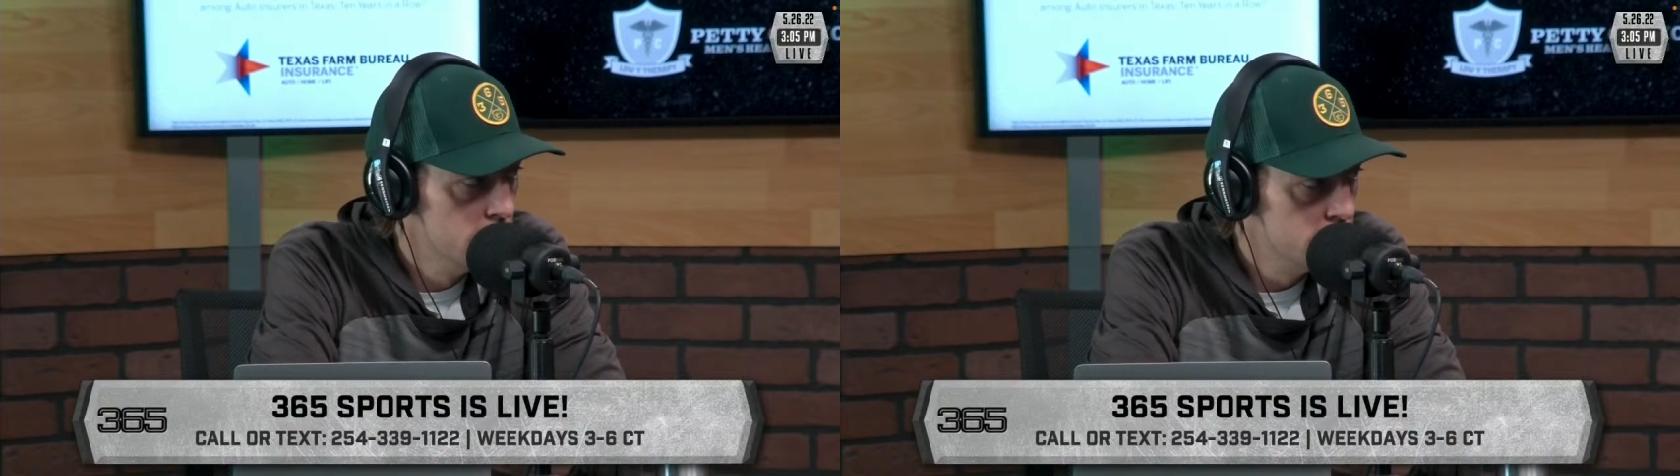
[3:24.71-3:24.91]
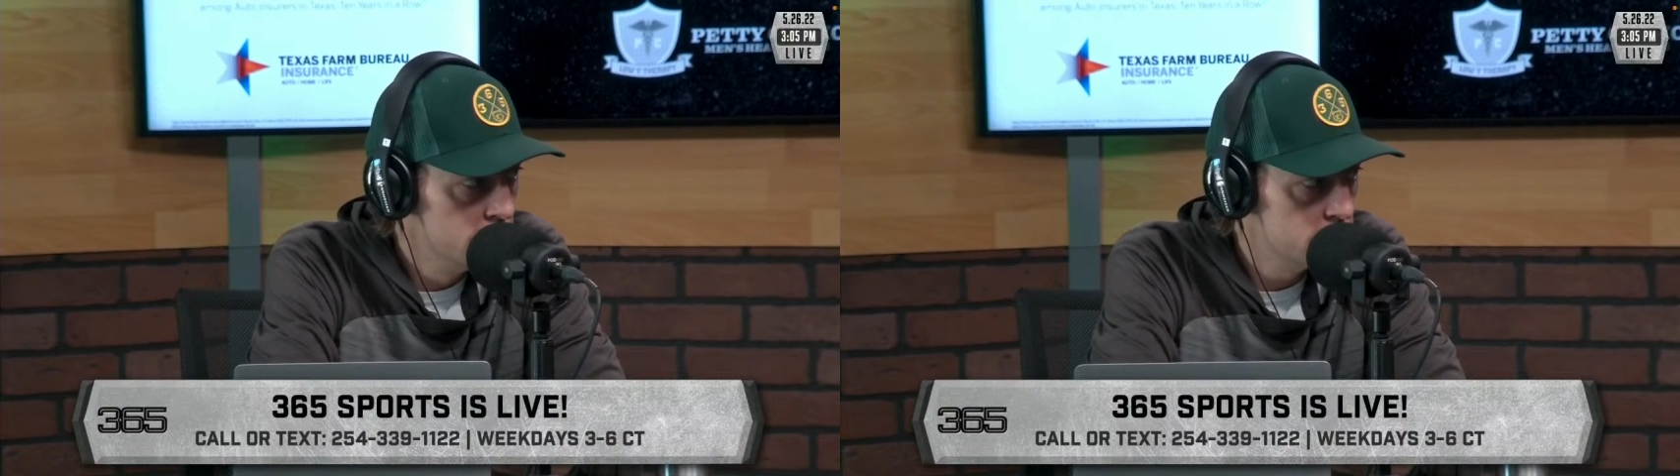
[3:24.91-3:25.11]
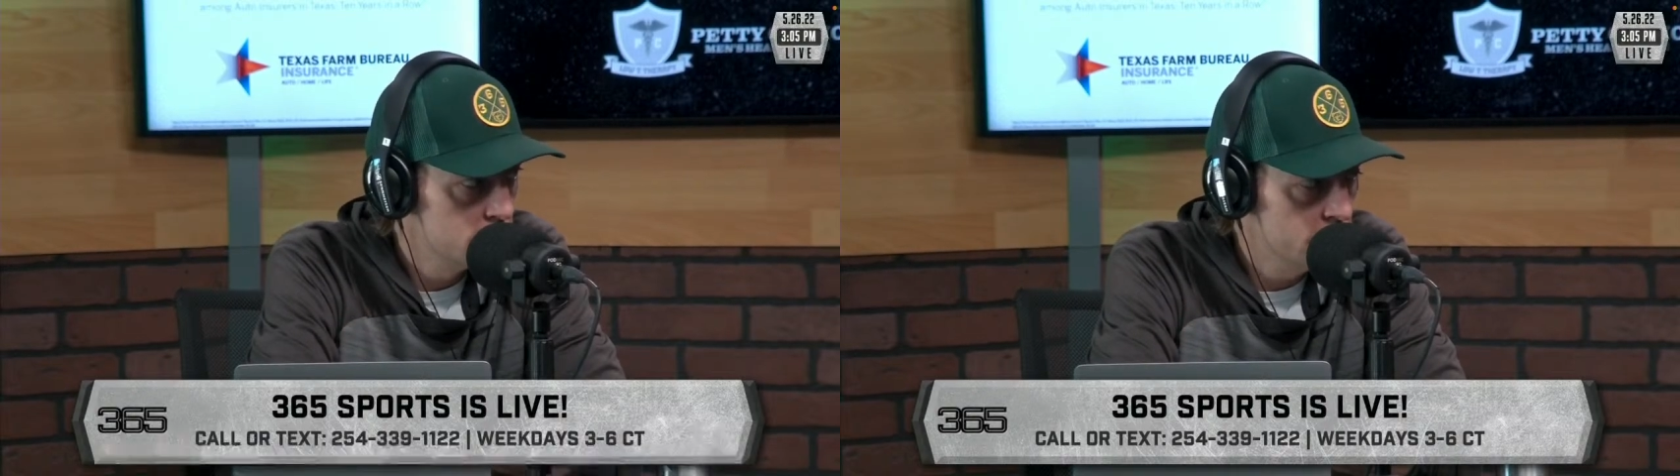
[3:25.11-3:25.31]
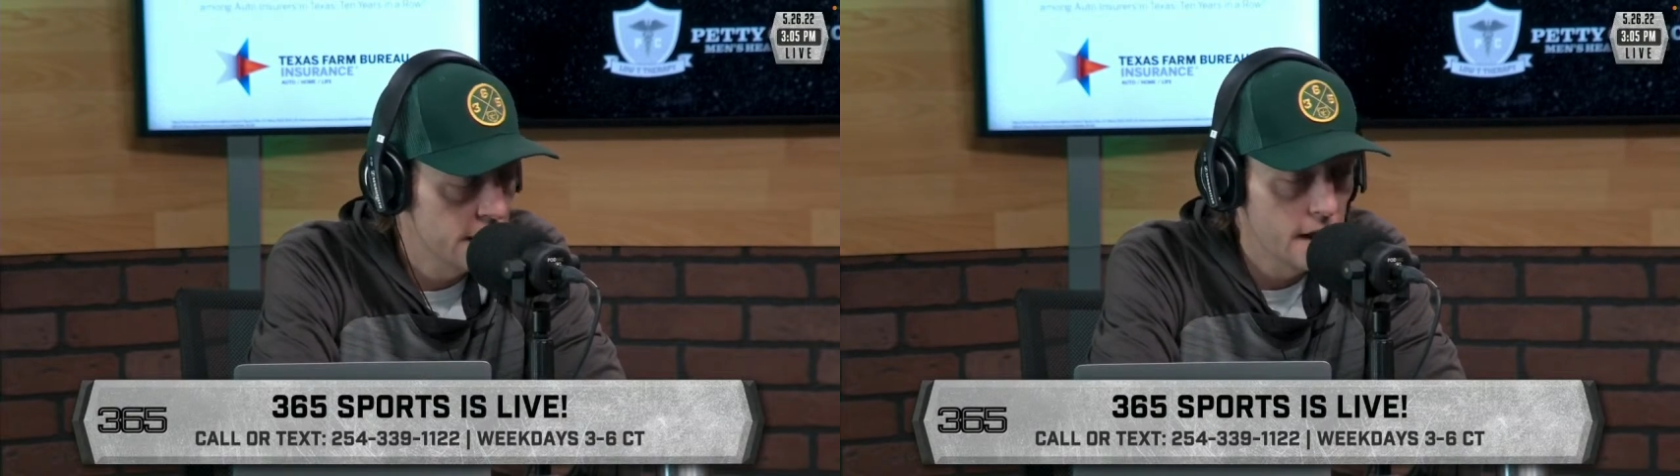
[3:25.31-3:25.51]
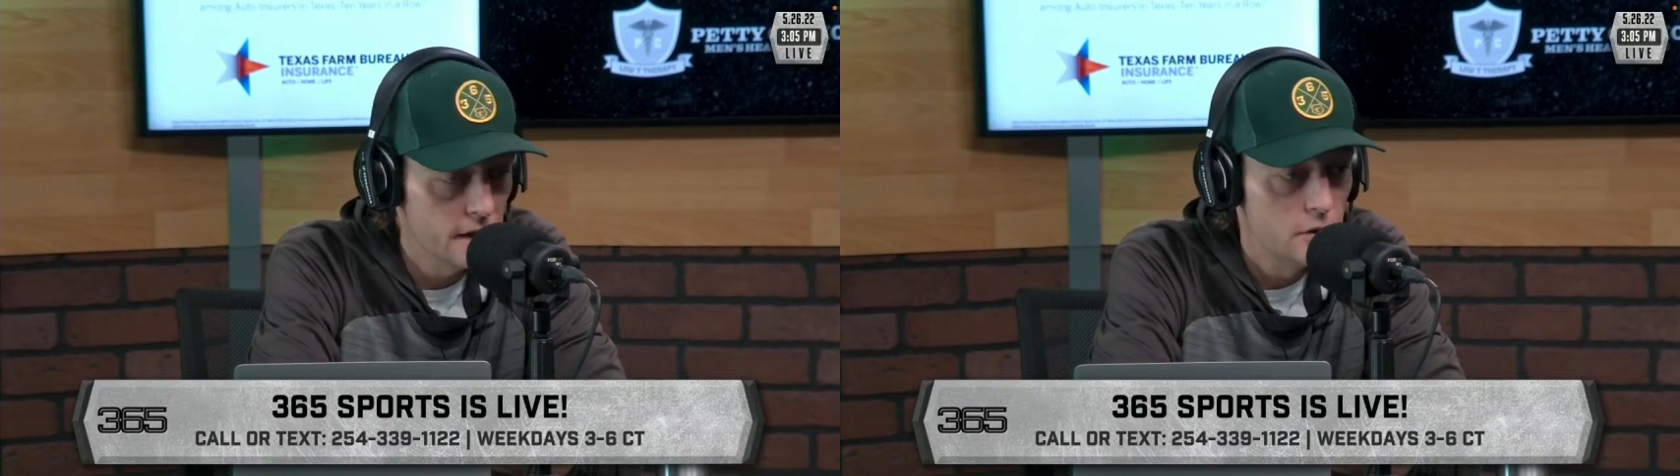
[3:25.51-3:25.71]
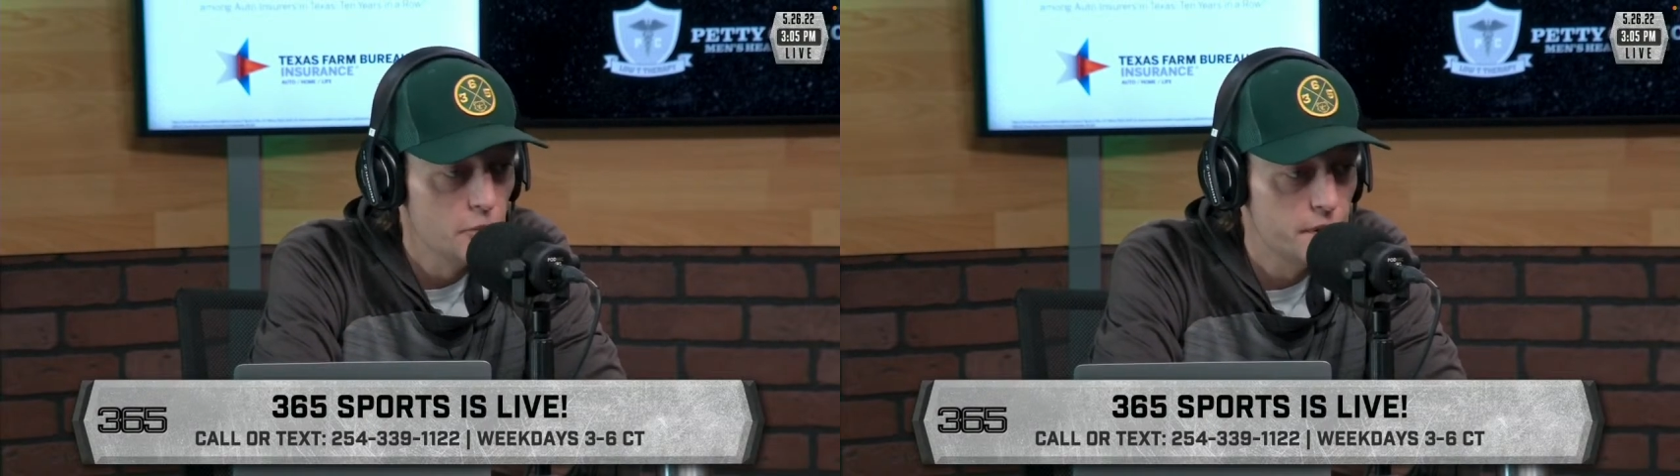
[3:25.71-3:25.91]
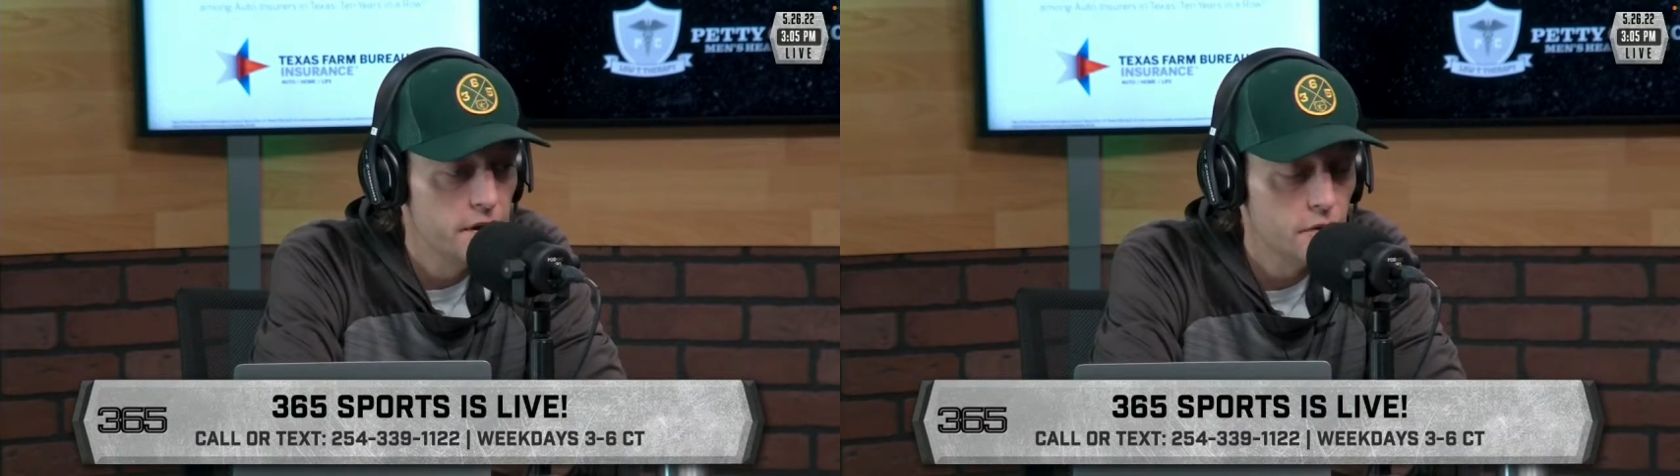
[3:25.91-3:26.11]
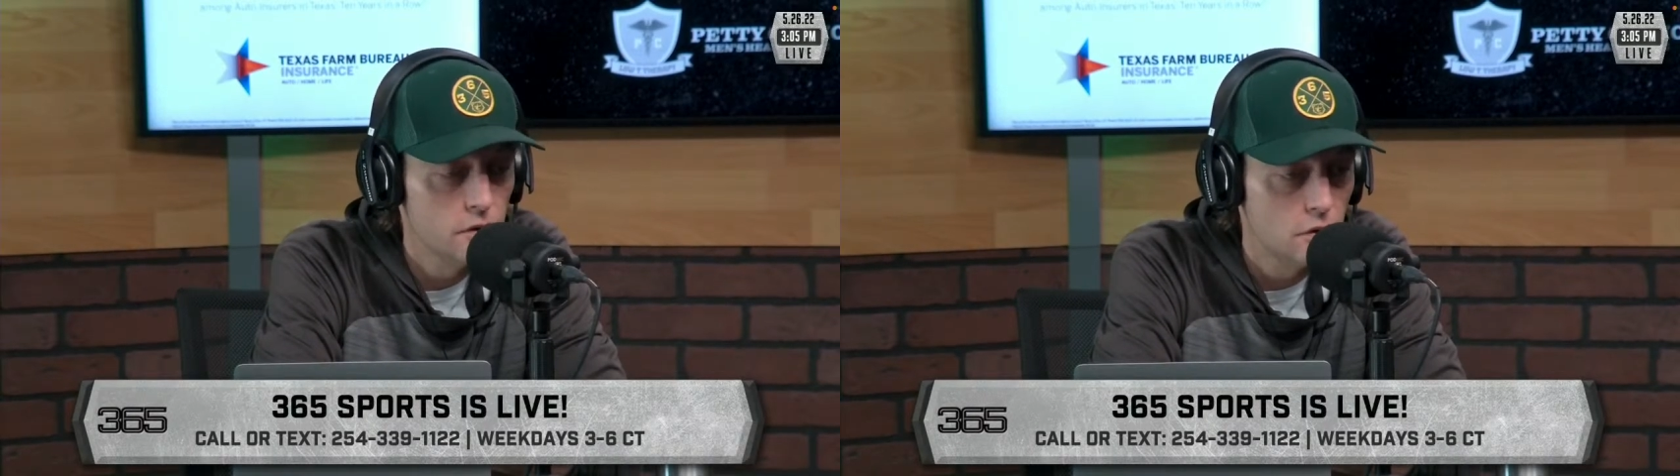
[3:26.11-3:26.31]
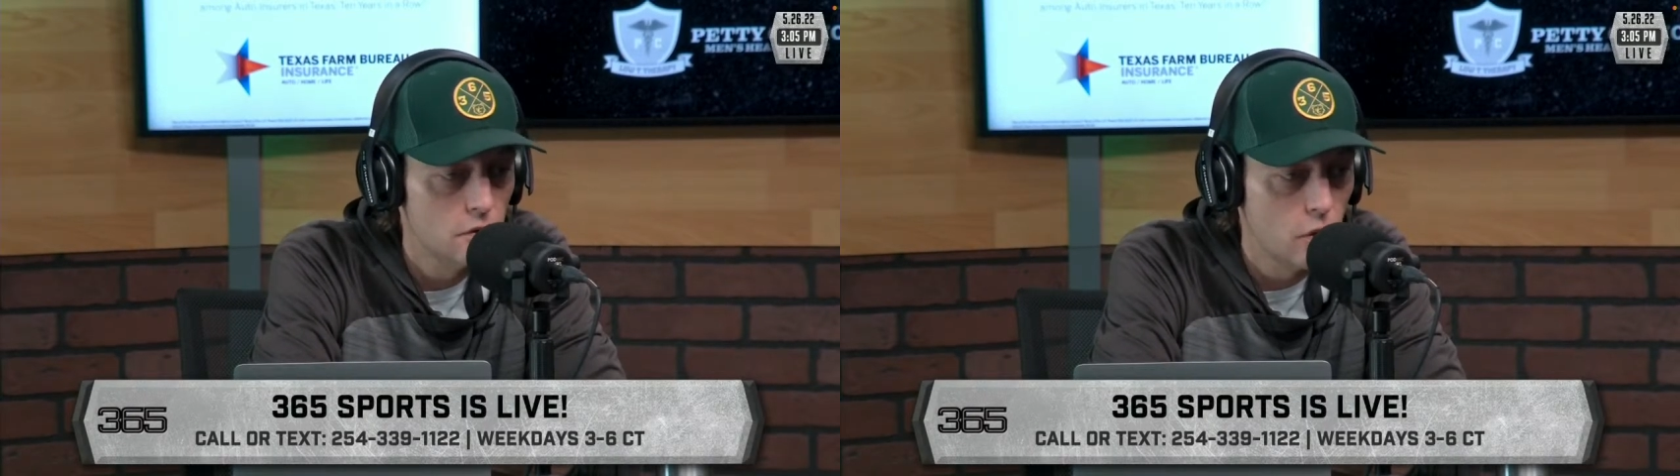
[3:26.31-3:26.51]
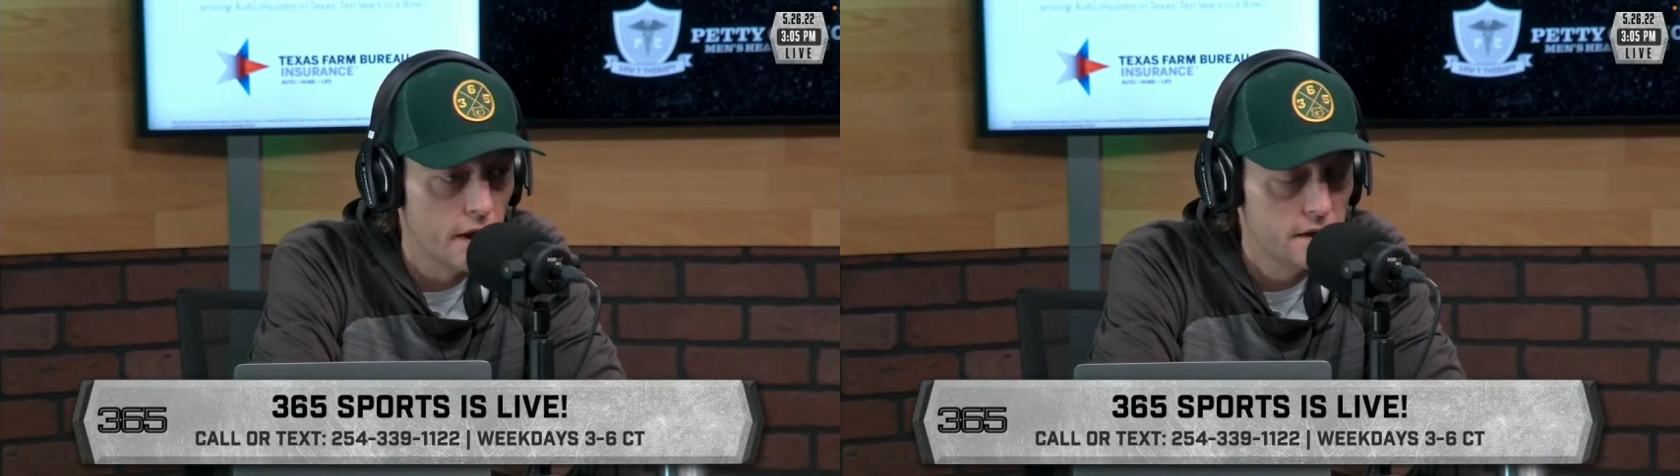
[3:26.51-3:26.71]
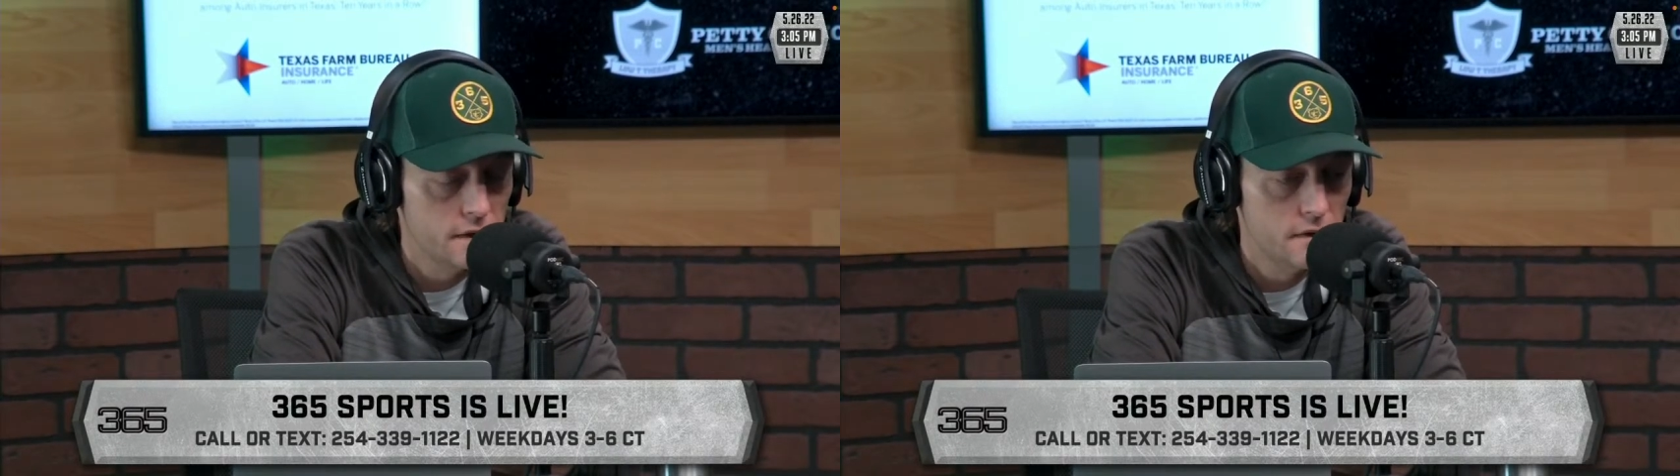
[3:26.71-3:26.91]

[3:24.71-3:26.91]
this we can't compete quite,